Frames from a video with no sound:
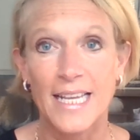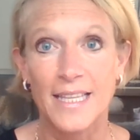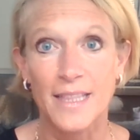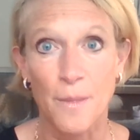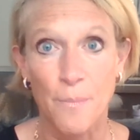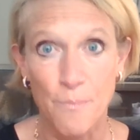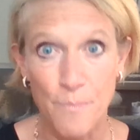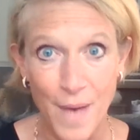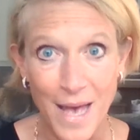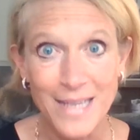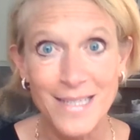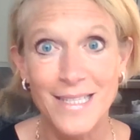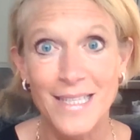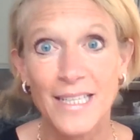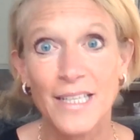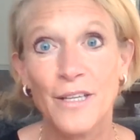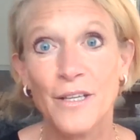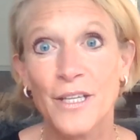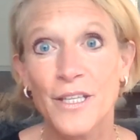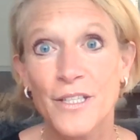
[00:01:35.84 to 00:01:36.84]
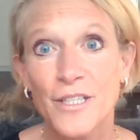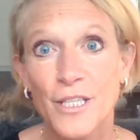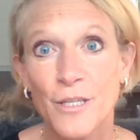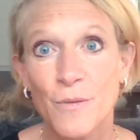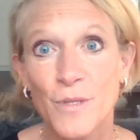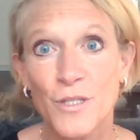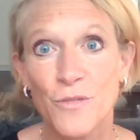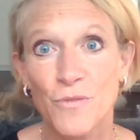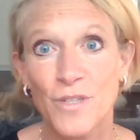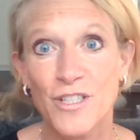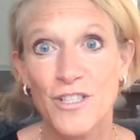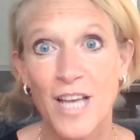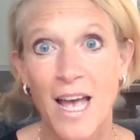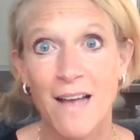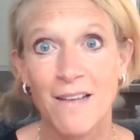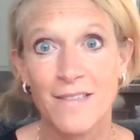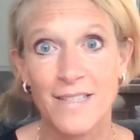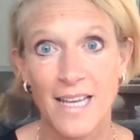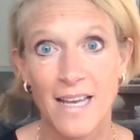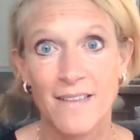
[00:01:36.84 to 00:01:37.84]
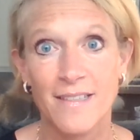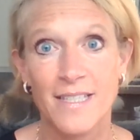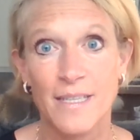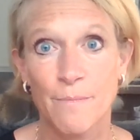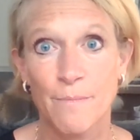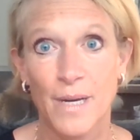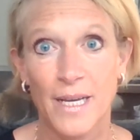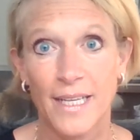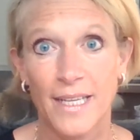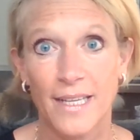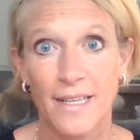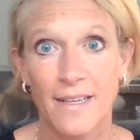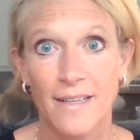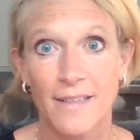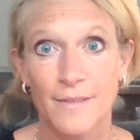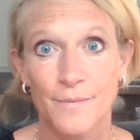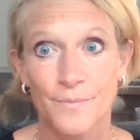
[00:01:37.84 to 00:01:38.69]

the best thing you can do is reach out and tell somebody.